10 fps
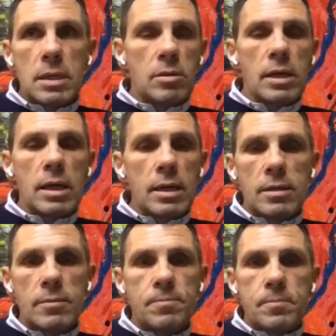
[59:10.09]
I don't
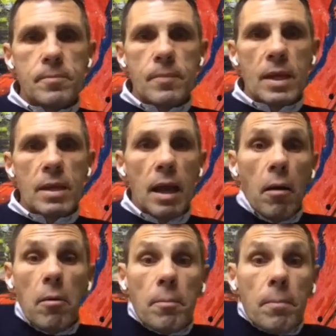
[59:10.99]
care.
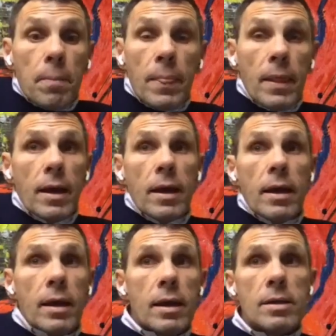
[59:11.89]
Now,
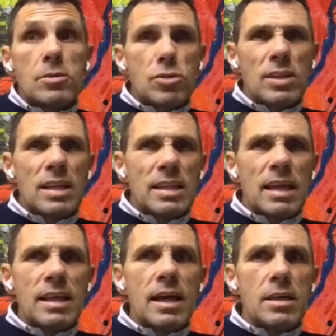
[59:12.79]
so
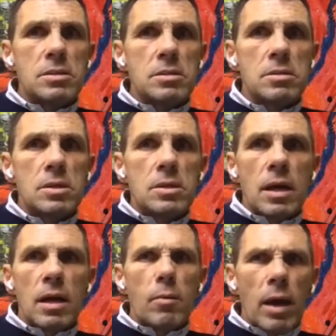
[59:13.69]
the idea is
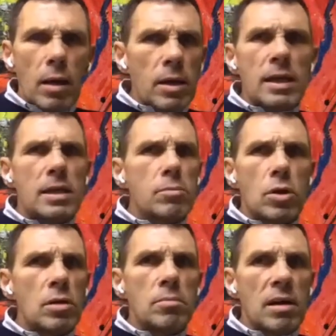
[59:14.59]
I keep
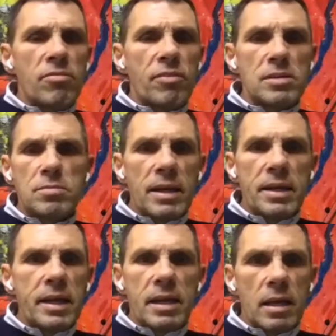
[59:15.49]
calling my friends
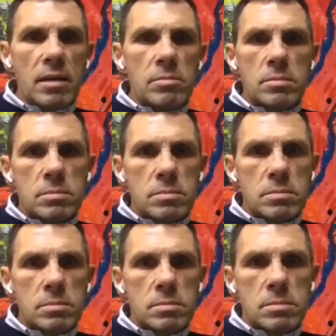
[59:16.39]
by nickname.
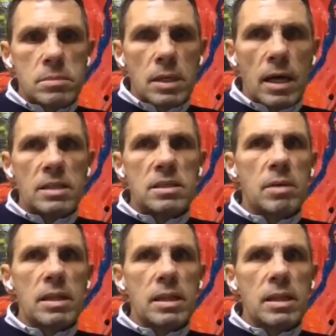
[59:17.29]
And if
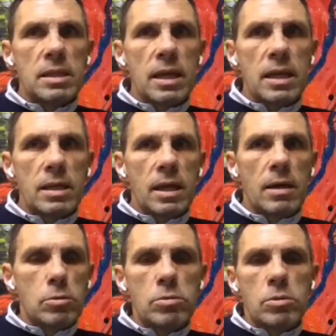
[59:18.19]
somebody doesn't like it,
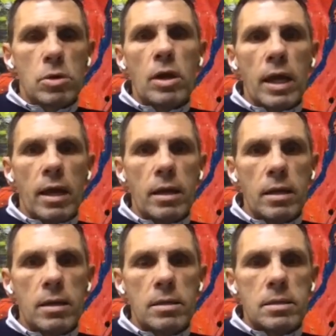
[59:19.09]
I do not care.
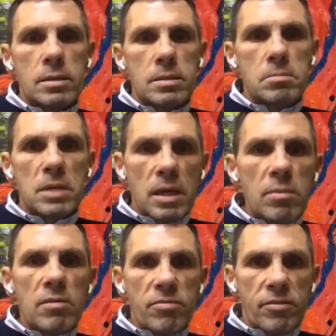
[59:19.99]
Me
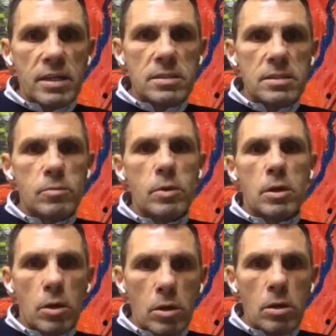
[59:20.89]
and my friends,
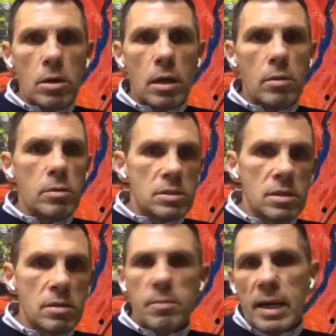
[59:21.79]
we call
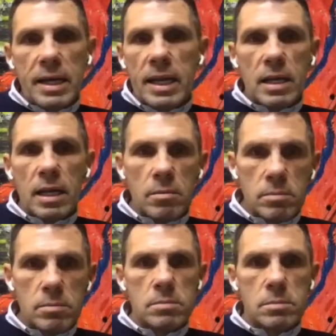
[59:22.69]
ourselves by nickname.